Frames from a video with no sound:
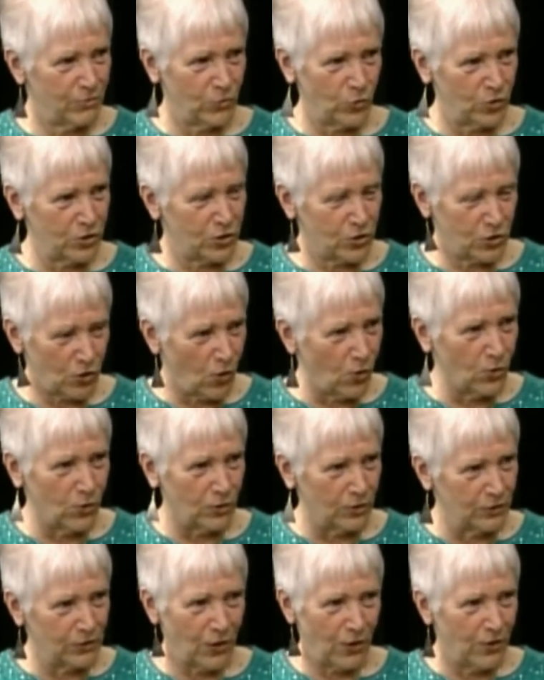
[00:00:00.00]
was
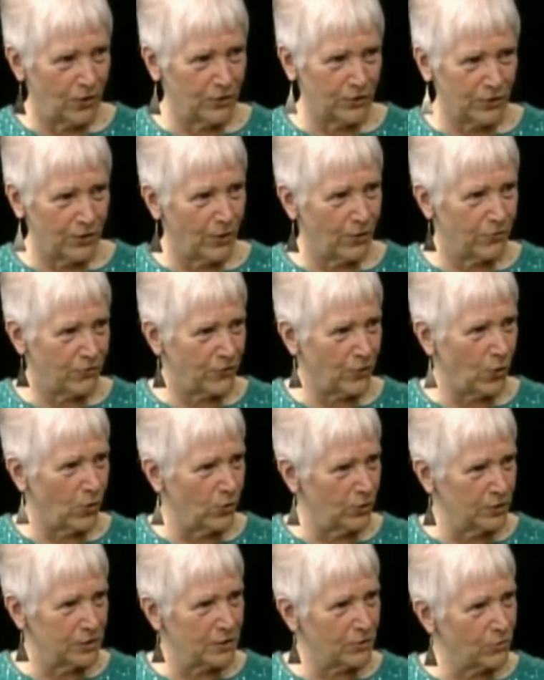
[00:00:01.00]
told all the
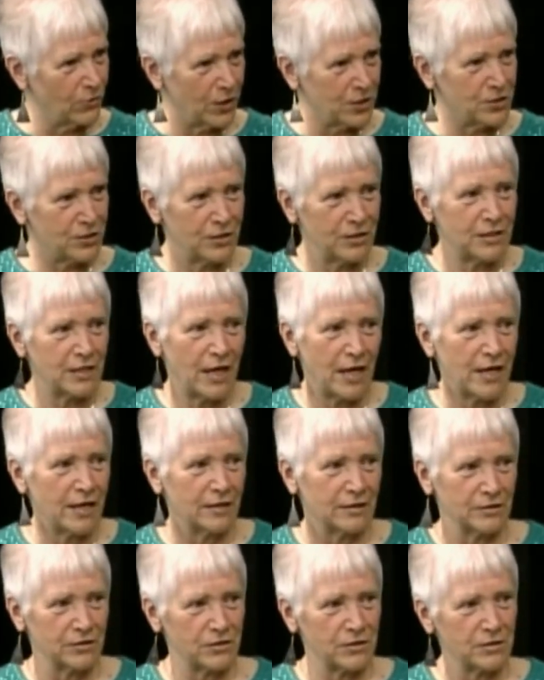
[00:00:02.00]
old Russian
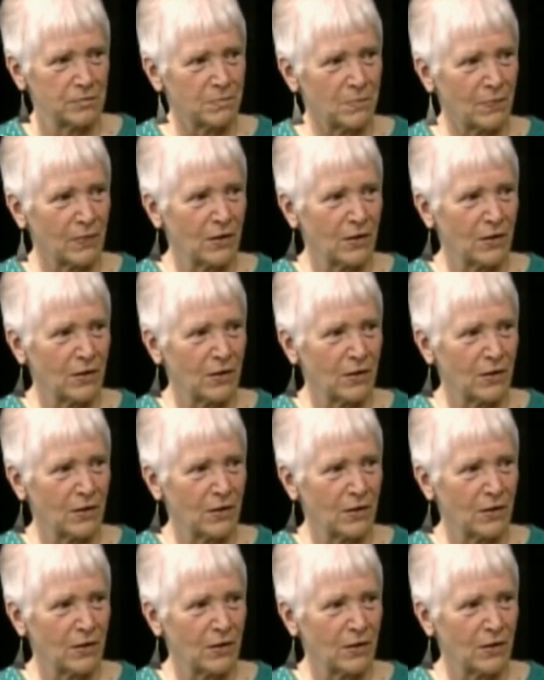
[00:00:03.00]
tales